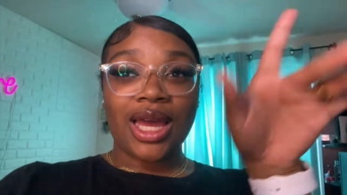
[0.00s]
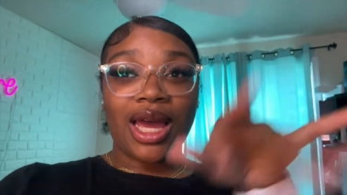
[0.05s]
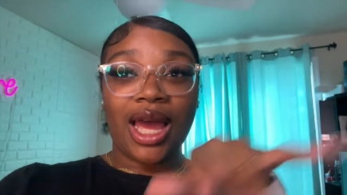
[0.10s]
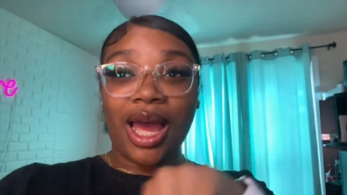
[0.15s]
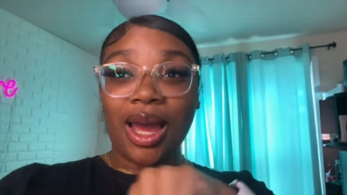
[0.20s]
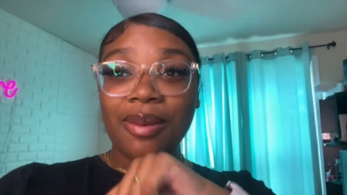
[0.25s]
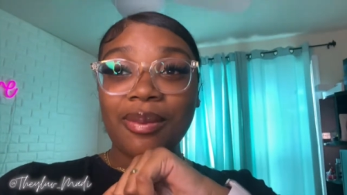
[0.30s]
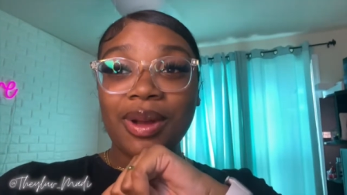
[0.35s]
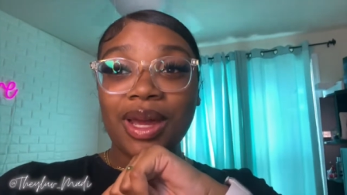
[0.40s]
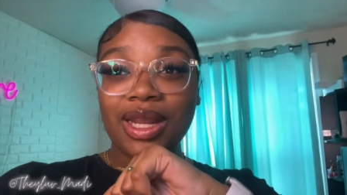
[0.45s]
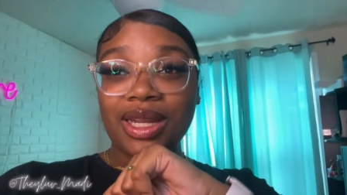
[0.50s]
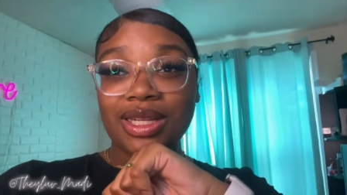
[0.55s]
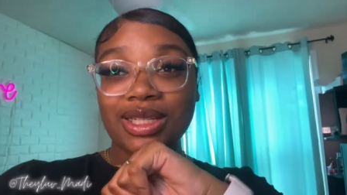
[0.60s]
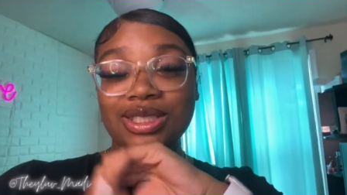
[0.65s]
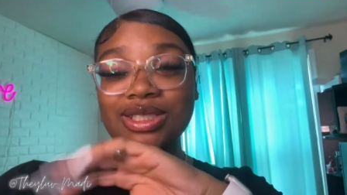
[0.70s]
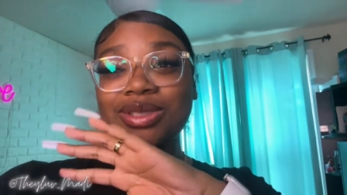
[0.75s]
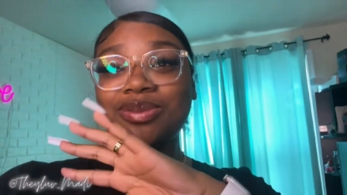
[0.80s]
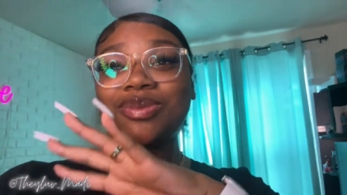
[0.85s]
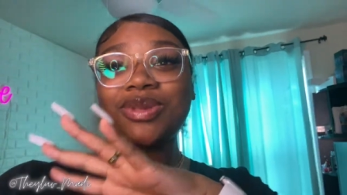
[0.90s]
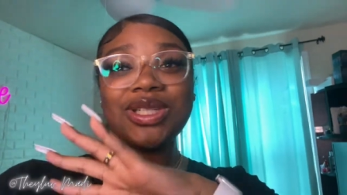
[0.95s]
I'm about to
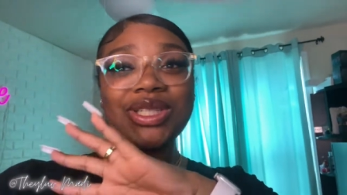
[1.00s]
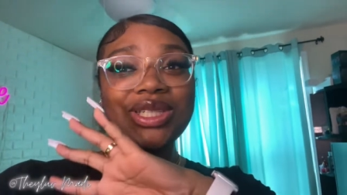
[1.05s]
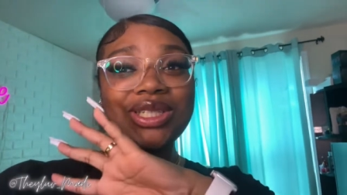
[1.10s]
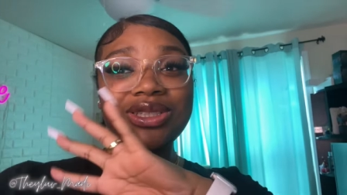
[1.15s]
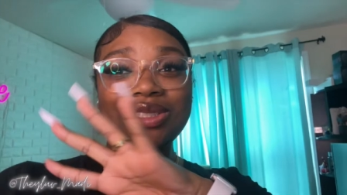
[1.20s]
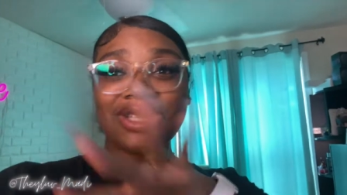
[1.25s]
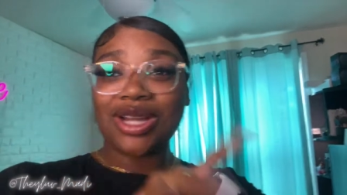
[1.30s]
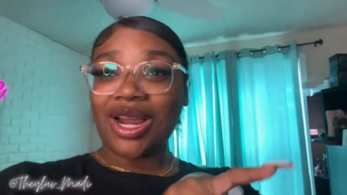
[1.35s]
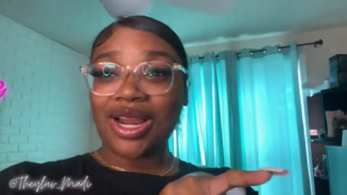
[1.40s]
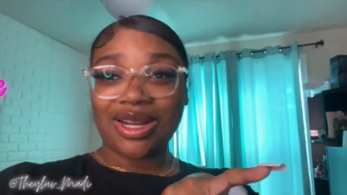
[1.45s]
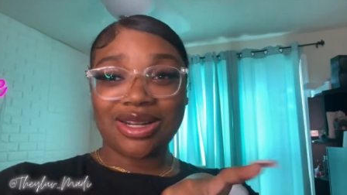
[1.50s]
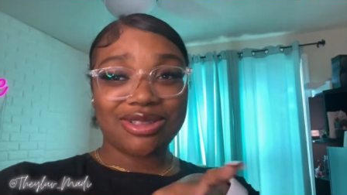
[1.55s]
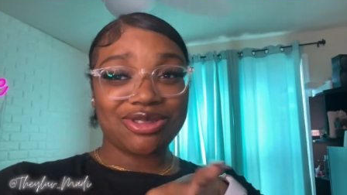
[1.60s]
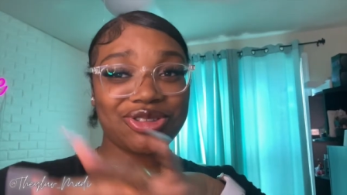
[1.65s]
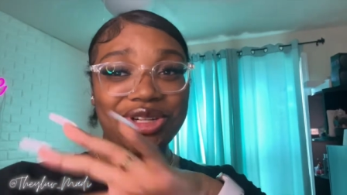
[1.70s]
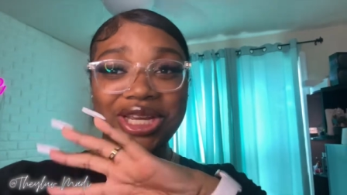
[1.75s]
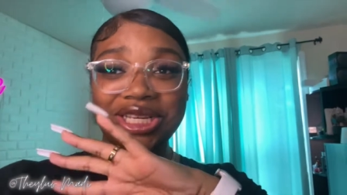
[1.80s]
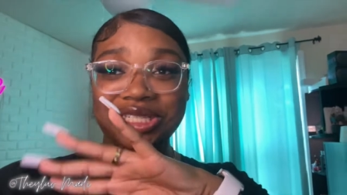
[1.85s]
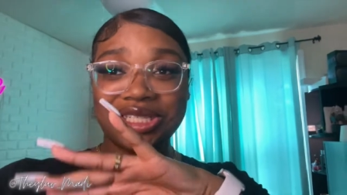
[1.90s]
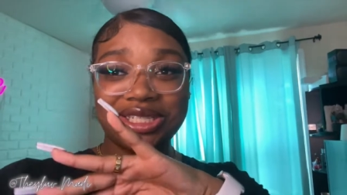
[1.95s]
just be turn
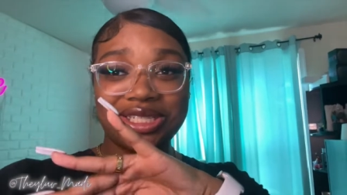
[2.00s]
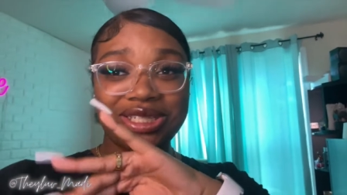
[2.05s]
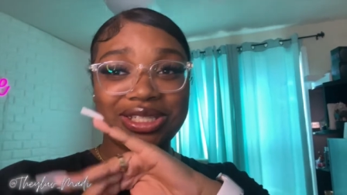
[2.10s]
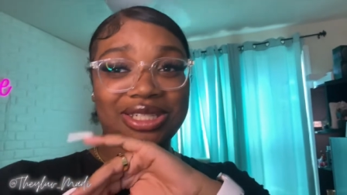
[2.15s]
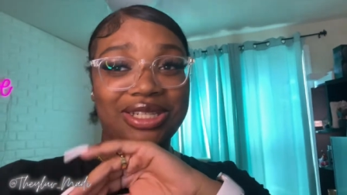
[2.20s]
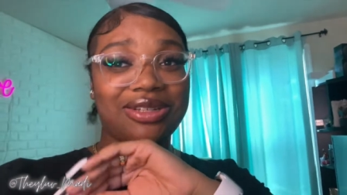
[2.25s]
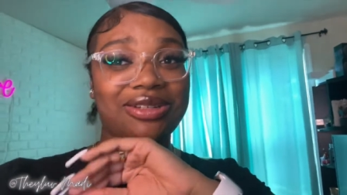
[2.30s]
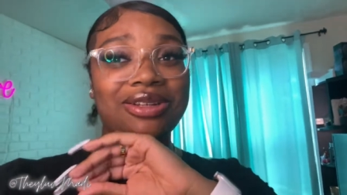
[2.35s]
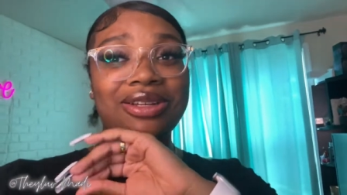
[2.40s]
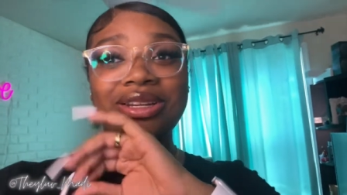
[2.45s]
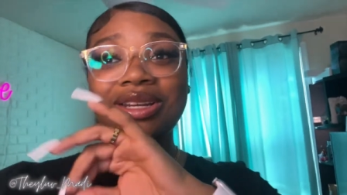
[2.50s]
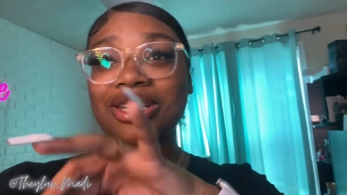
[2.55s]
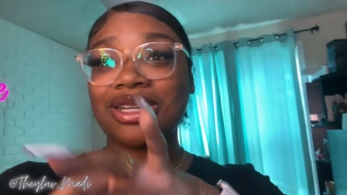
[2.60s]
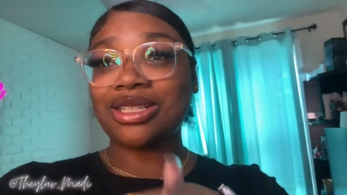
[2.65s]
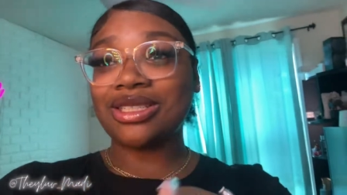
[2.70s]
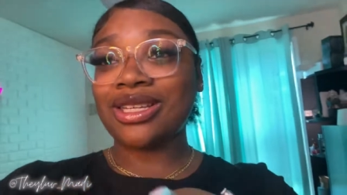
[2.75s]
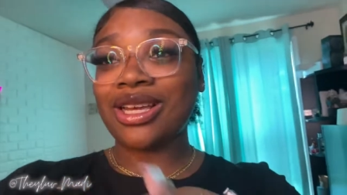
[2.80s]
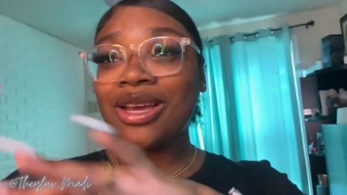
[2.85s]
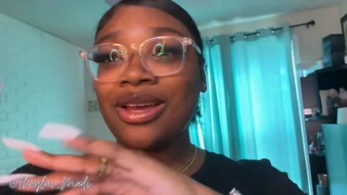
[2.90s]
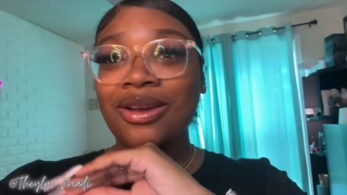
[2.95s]
transitioning
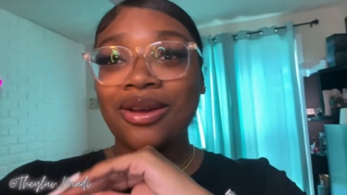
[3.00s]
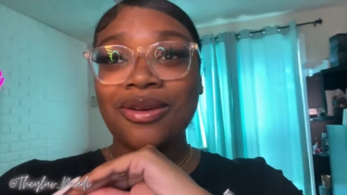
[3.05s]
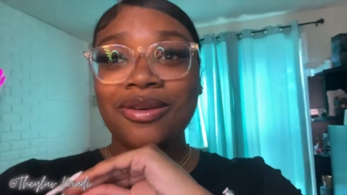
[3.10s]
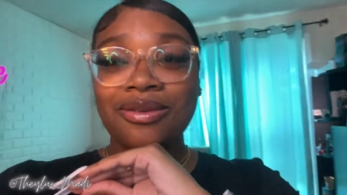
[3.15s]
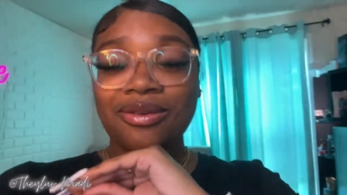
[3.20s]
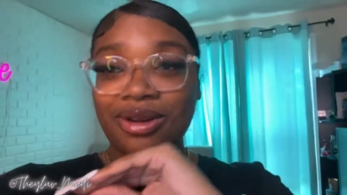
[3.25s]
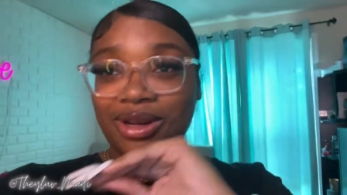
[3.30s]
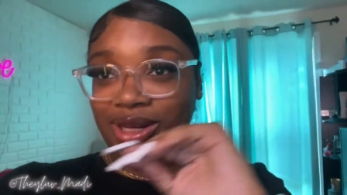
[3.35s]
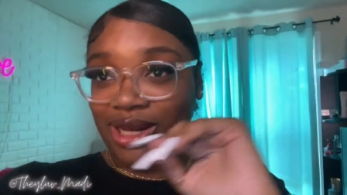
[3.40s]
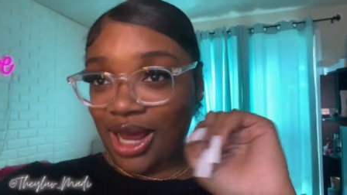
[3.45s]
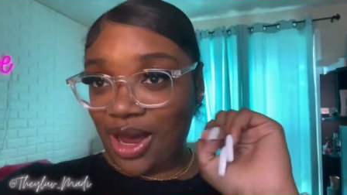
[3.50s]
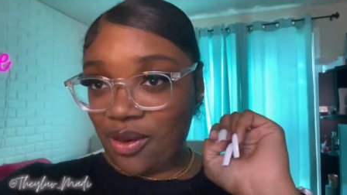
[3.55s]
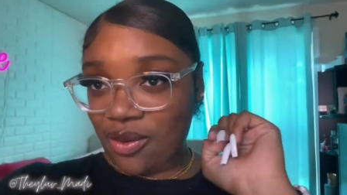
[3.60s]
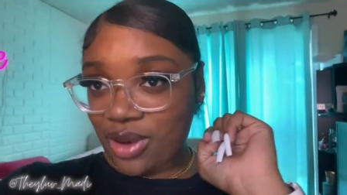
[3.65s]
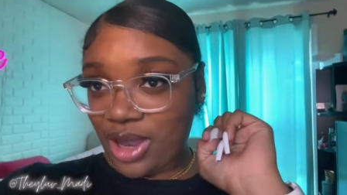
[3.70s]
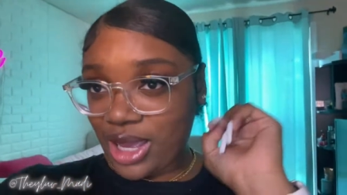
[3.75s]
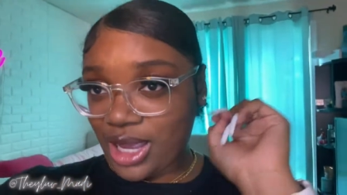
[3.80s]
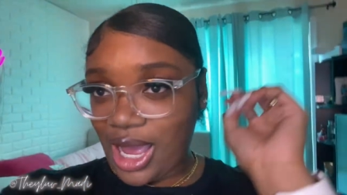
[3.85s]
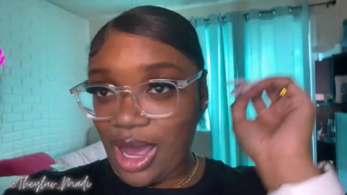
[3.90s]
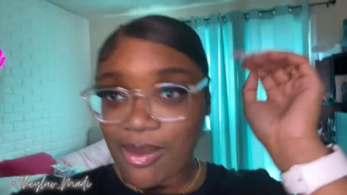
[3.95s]
because right now,
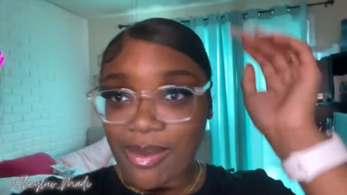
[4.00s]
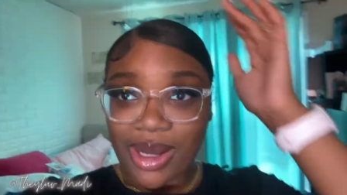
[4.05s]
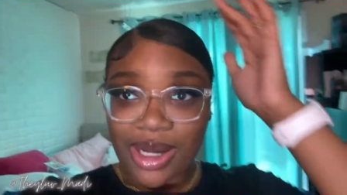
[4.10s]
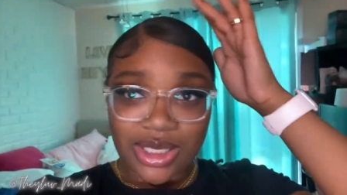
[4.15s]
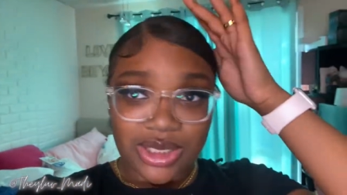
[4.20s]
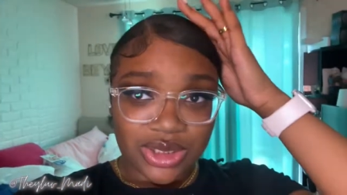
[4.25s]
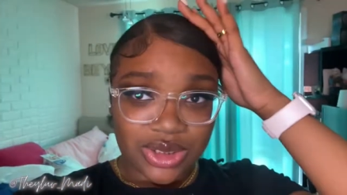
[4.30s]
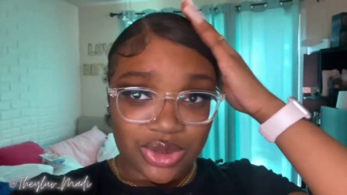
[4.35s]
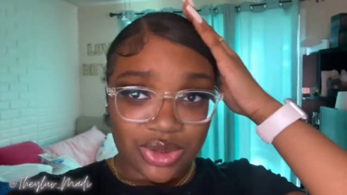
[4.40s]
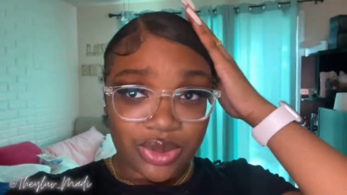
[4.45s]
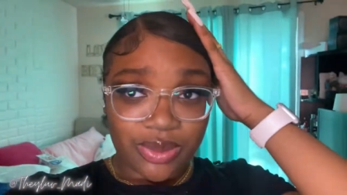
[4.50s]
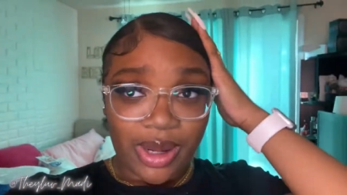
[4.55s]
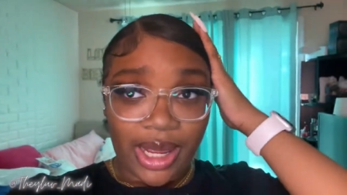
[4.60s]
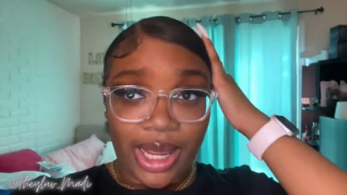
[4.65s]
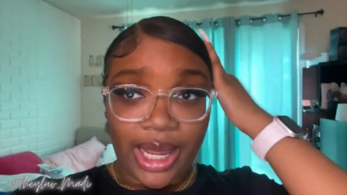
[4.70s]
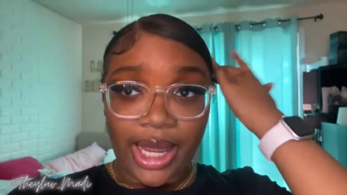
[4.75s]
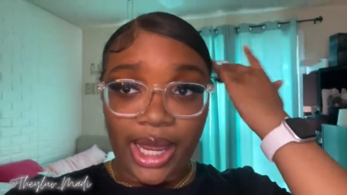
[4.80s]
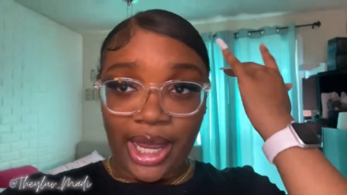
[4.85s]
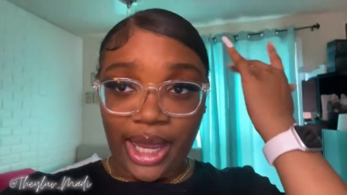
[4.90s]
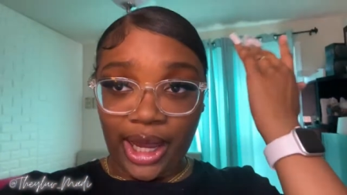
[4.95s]
like, I'm about to just do my
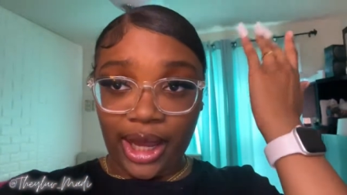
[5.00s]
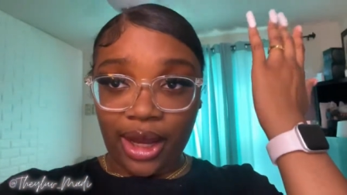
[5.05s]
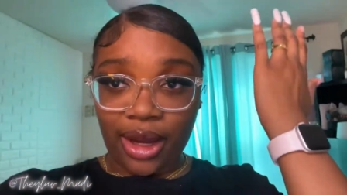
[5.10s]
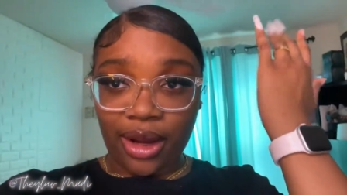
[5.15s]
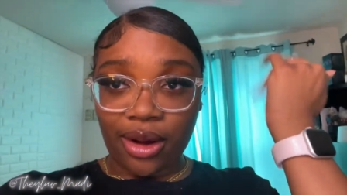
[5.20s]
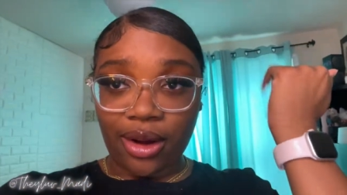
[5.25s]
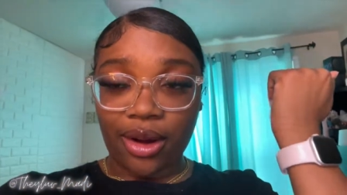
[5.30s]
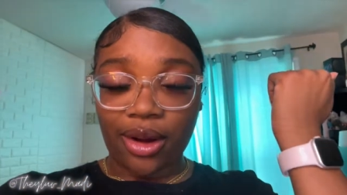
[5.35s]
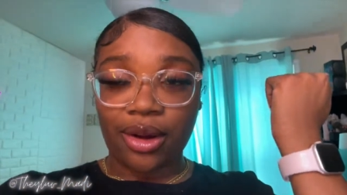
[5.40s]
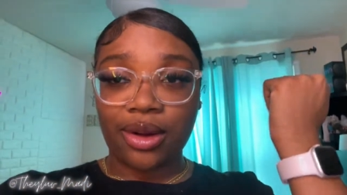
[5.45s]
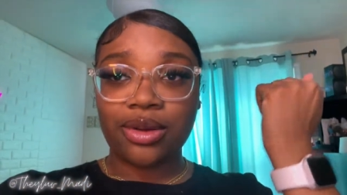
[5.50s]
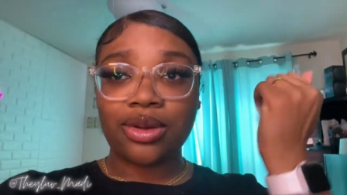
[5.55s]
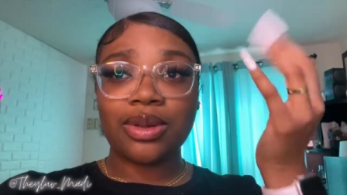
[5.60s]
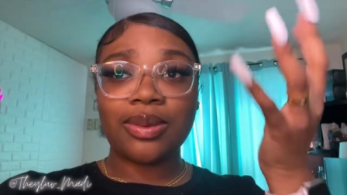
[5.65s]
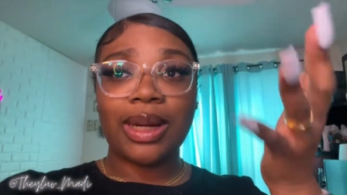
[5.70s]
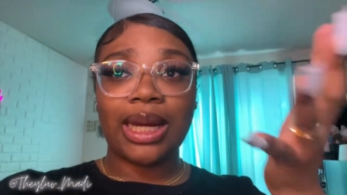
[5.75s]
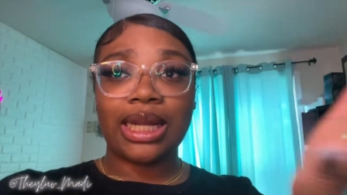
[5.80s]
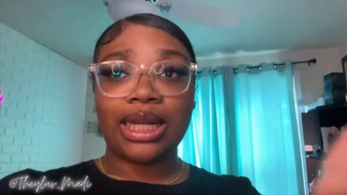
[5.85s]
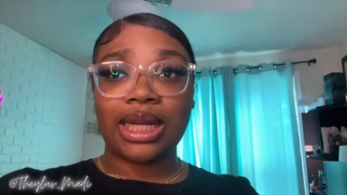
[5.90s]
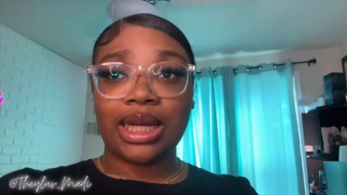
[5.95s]
hair, do
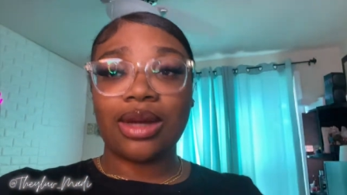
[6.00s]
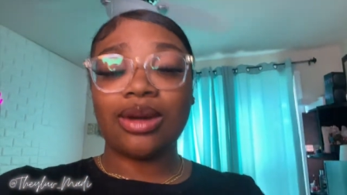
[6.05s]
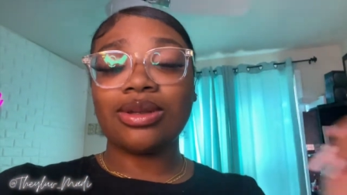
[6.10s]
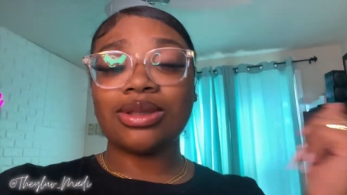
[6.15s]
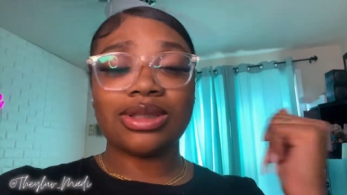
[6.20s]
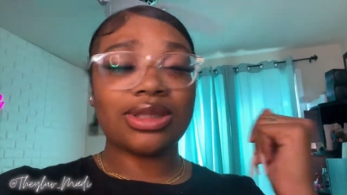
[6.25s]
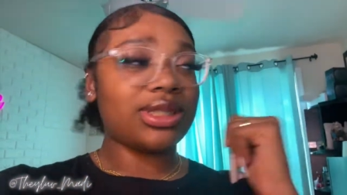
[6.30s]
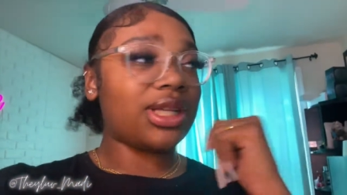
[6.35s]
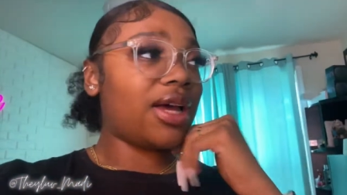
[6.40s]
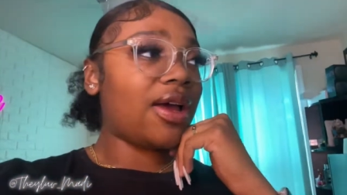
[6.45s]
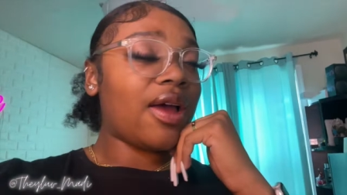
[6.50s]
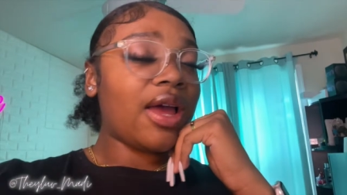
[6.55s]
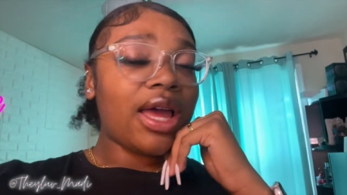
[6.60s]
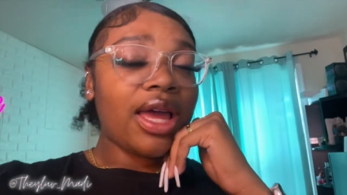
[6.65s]
my nails and stuff.